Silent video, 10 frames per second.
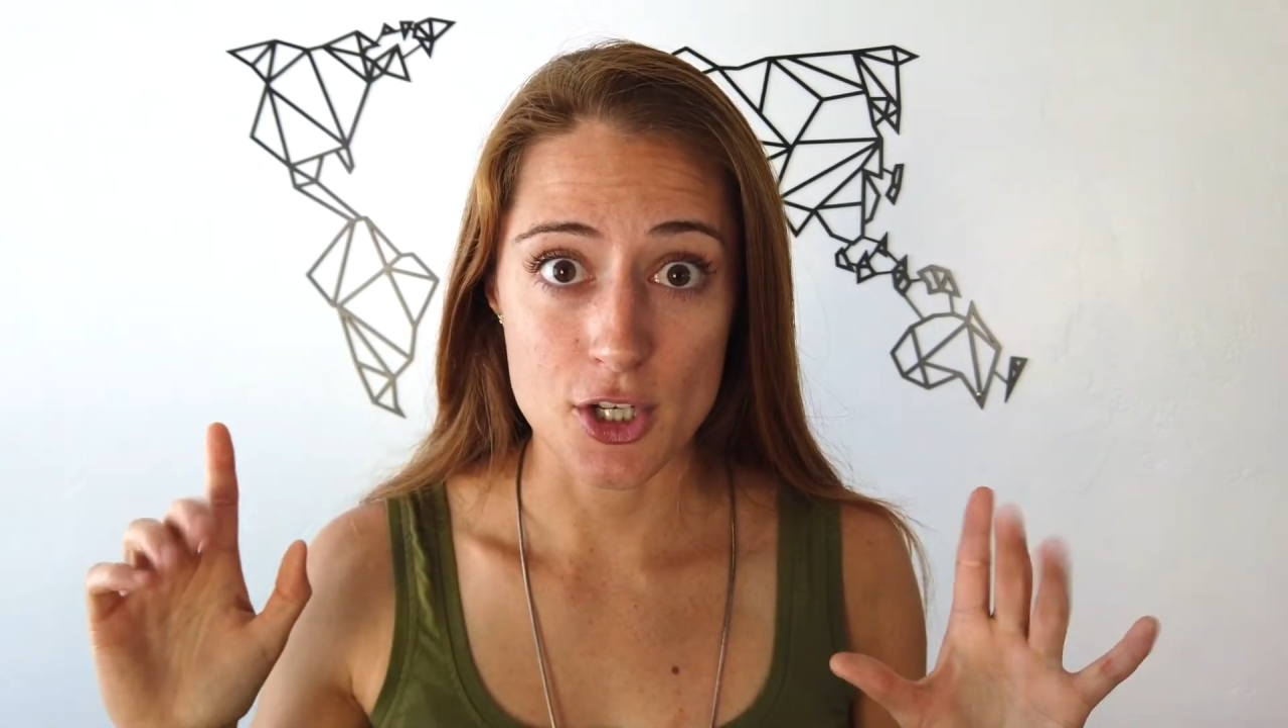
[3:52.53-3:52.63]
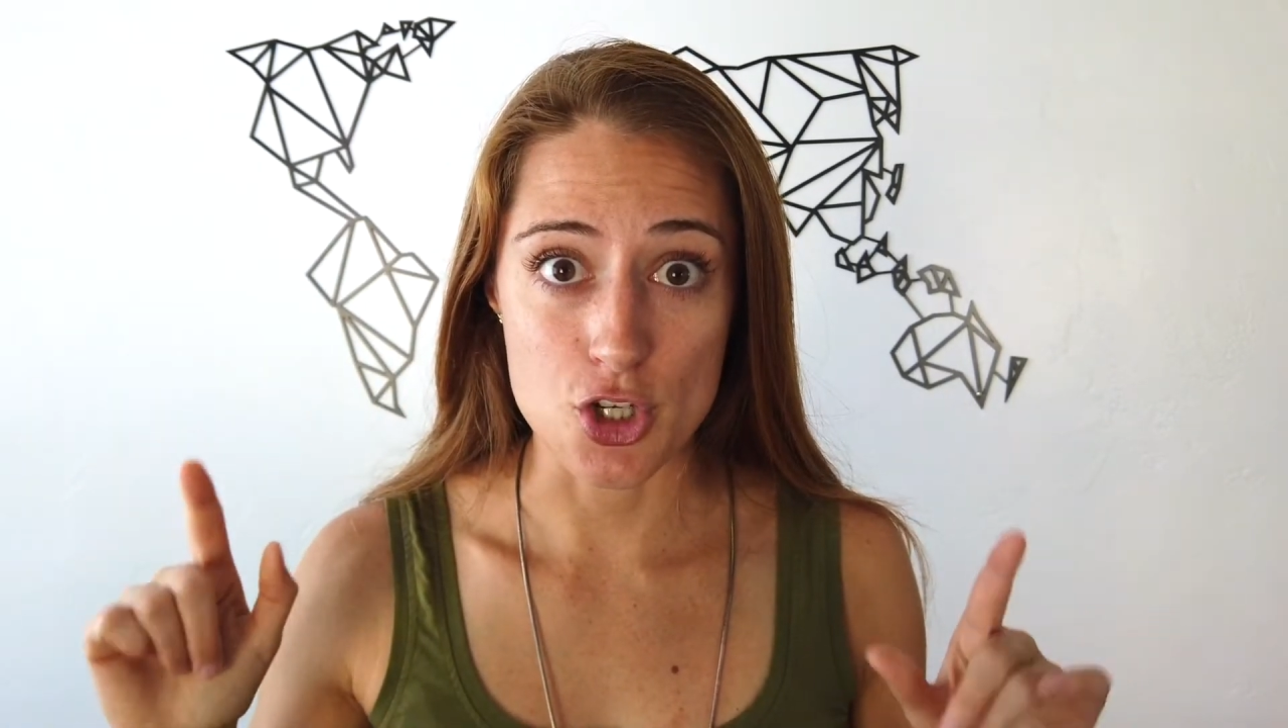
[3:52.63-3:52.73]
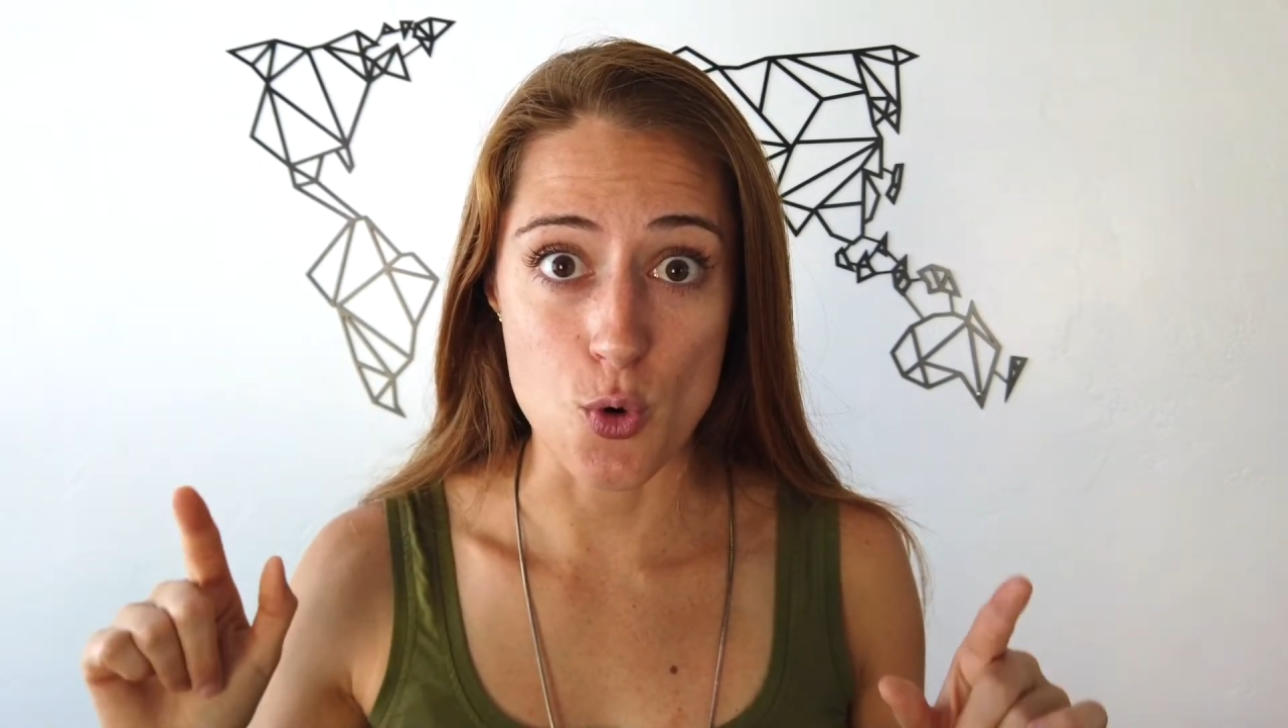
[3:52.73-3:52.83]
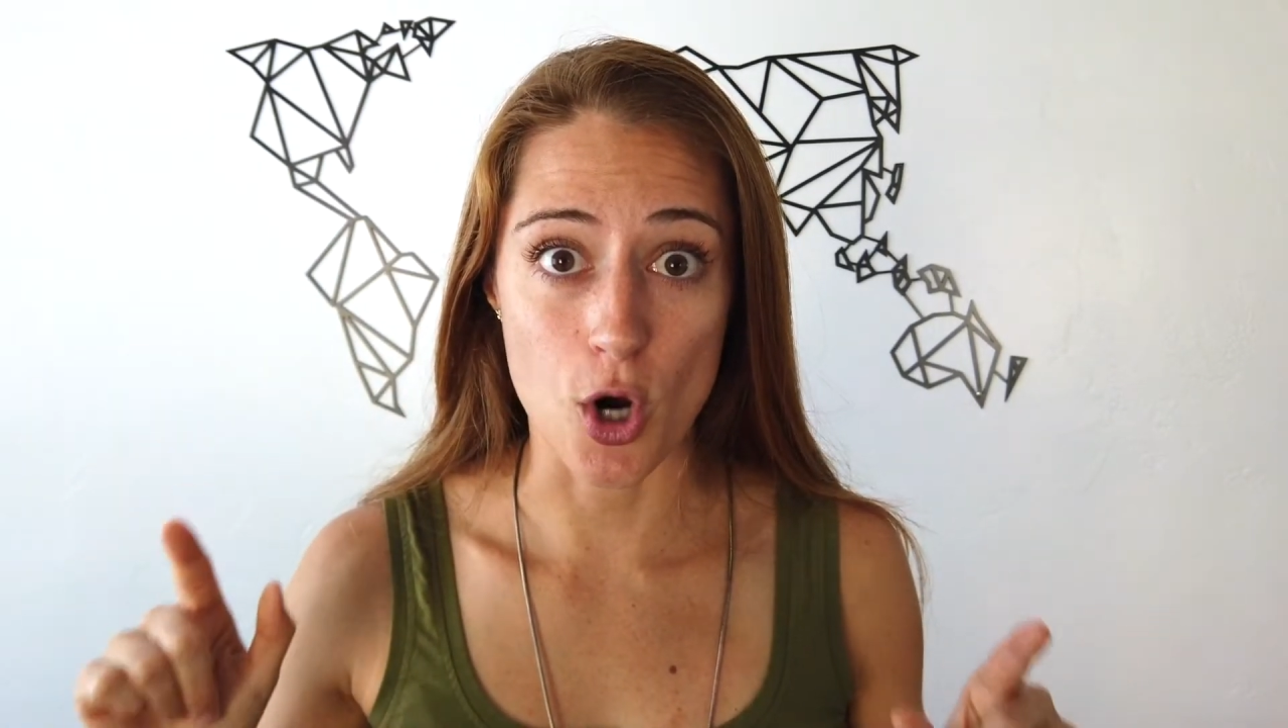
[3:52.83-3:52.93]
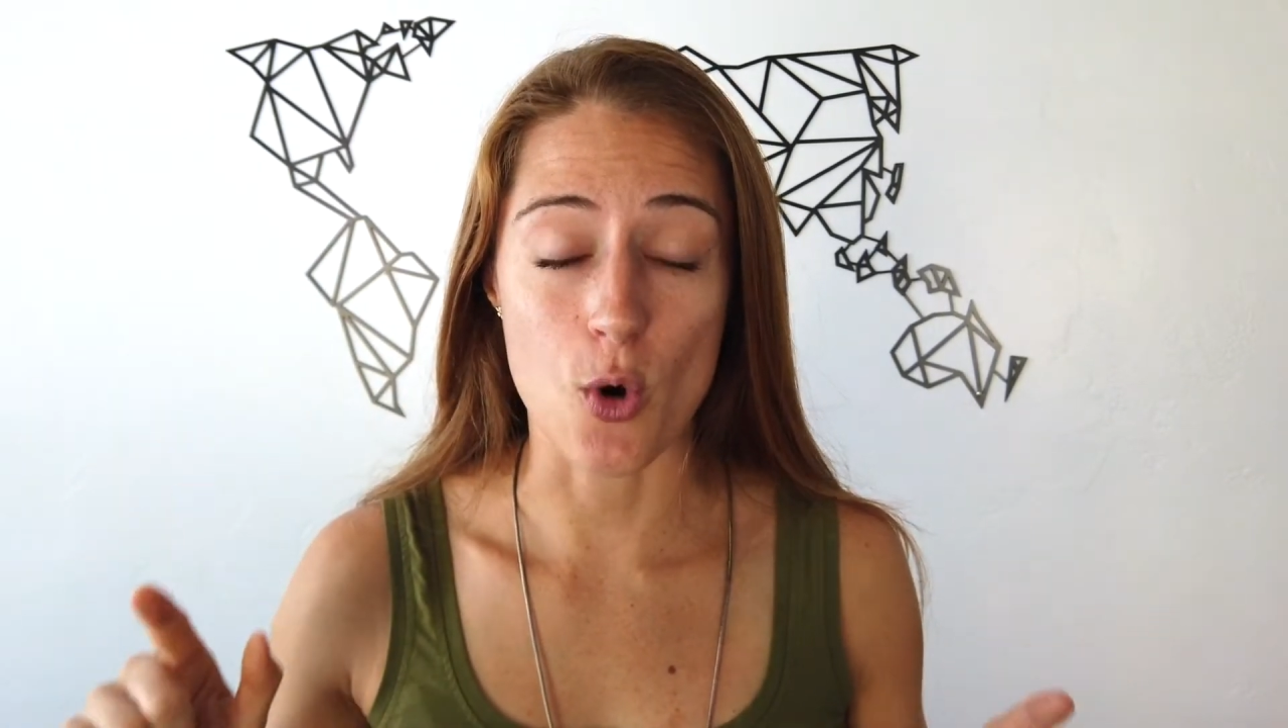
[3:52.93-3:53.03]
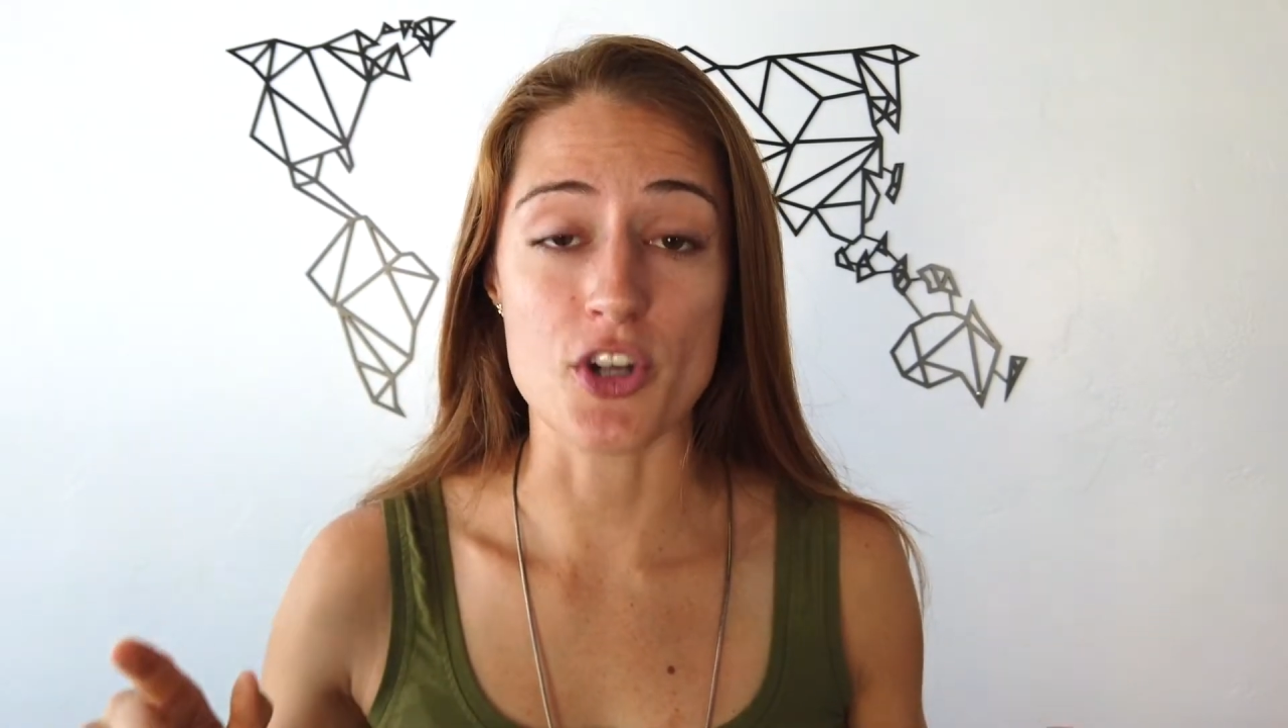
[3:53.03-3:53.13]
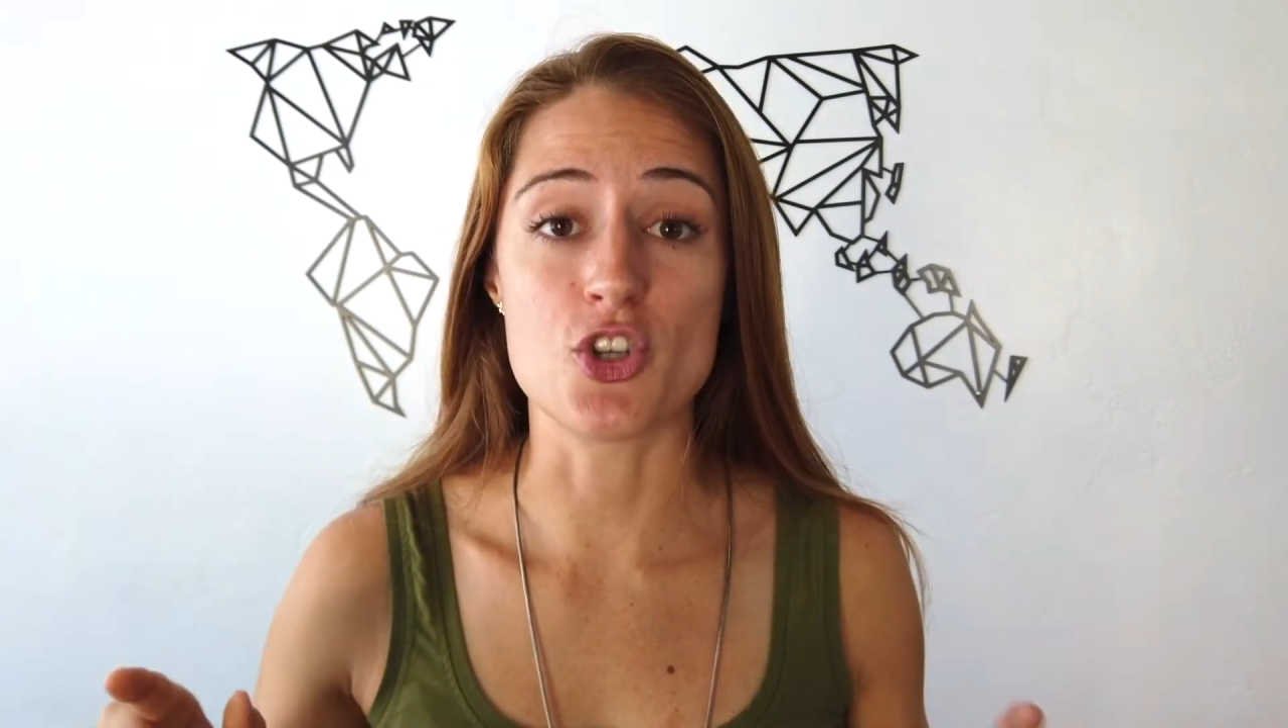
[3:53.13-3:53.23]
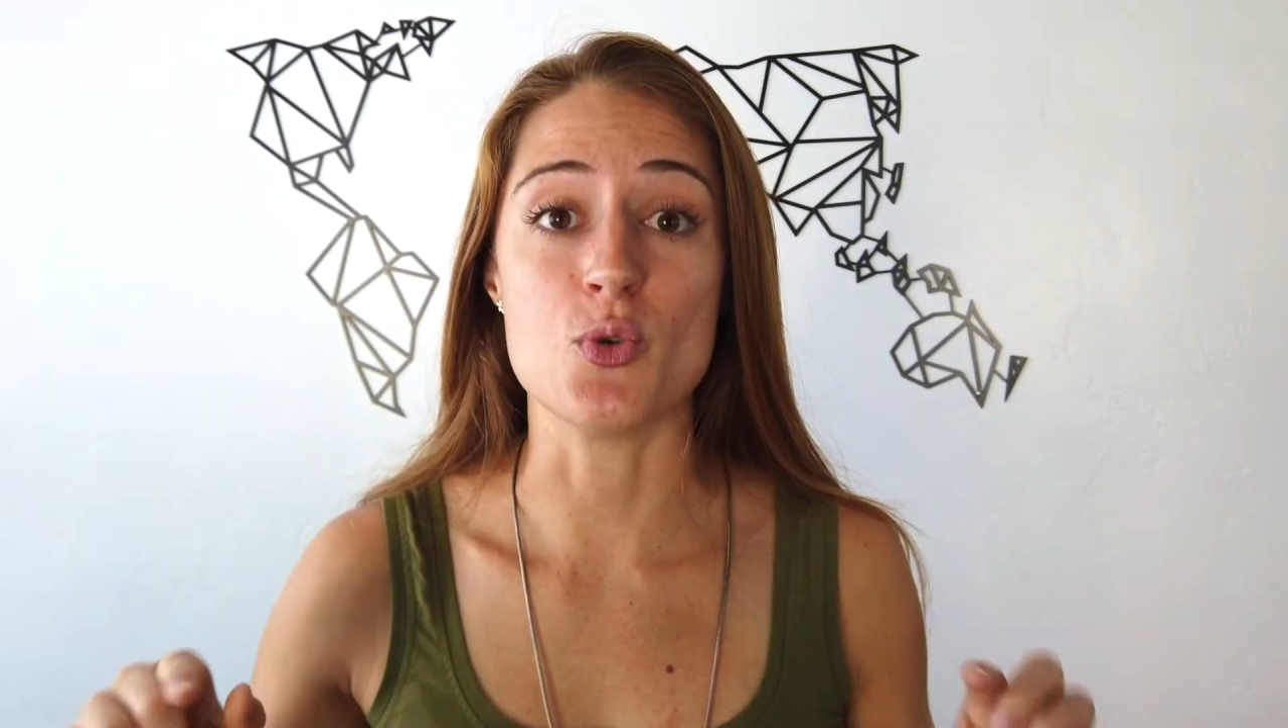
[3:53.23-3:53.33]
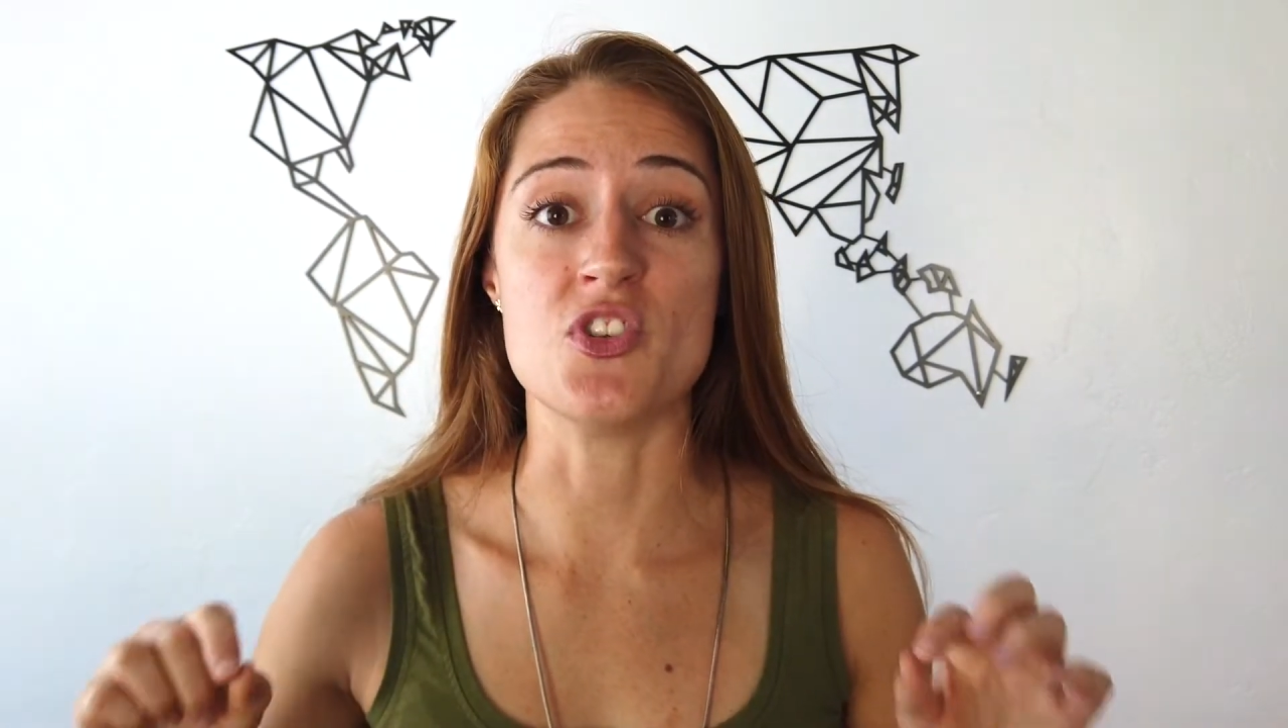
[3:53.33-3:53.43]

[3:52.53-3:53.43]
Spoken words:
you are going to